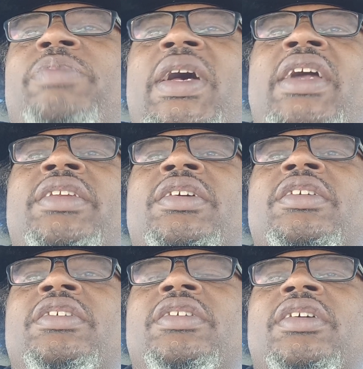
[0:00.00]

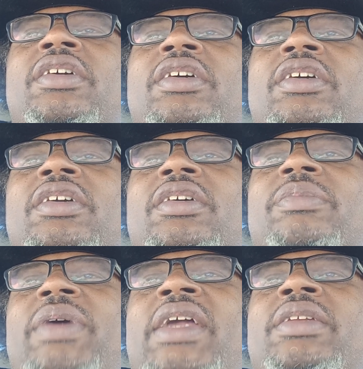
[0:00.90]
Pander,
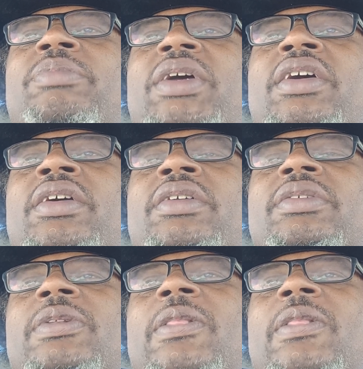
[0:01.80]
panda Bear,